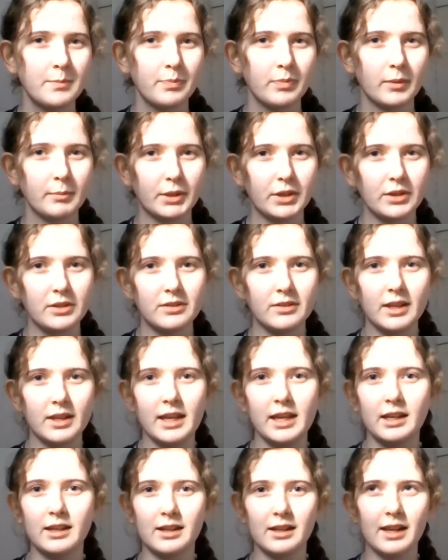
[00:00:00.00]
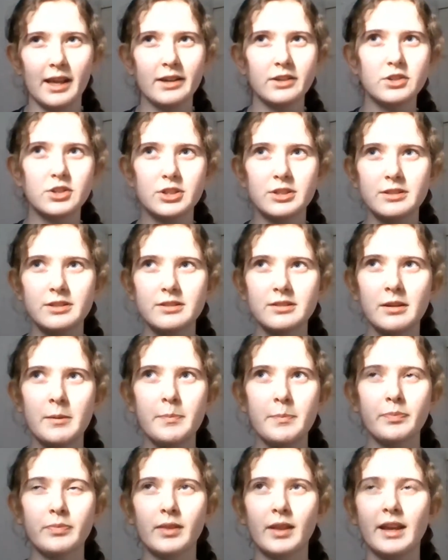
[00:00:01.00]
because in lectures,
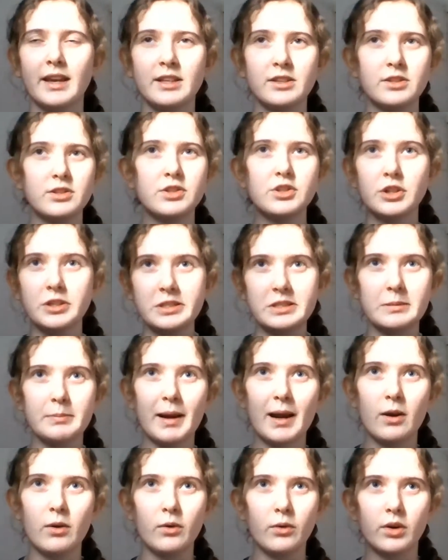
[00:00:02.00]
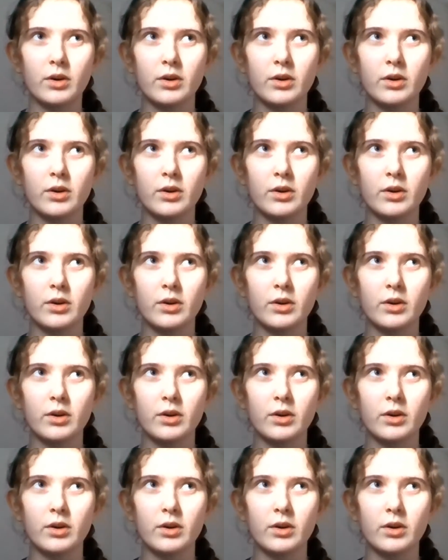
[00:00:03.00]
it's just about